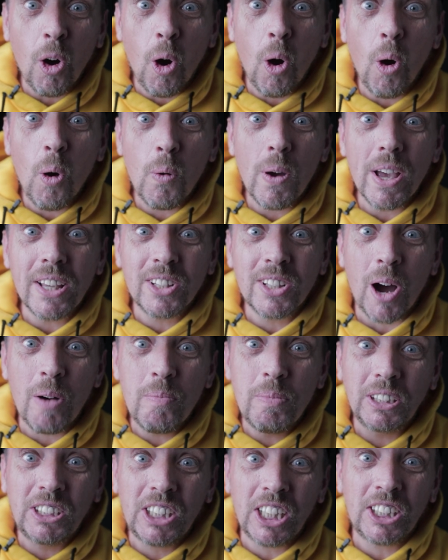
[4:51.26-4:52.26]
always got
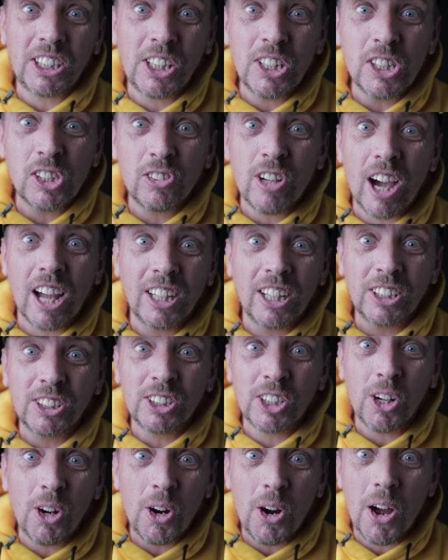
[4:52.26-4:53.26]
magicians trying to
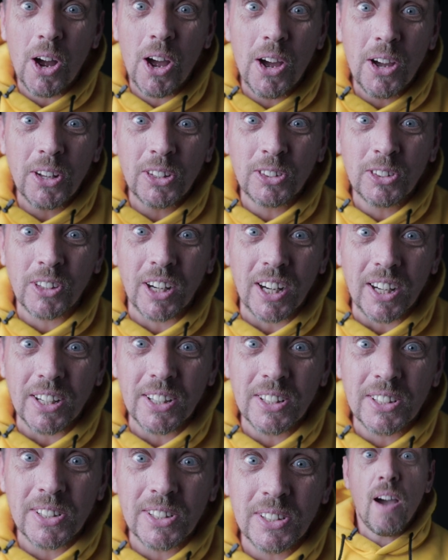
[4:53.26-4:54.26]
show her
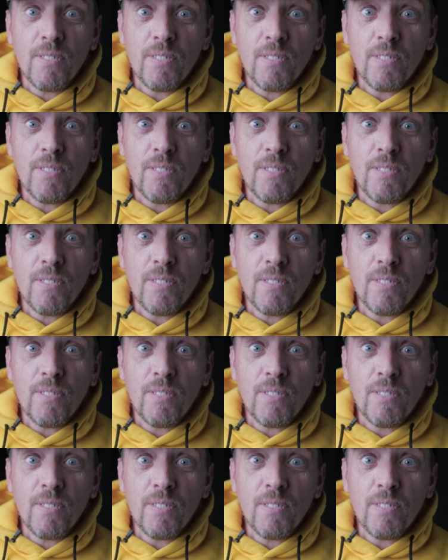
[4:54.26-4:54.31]
tricks.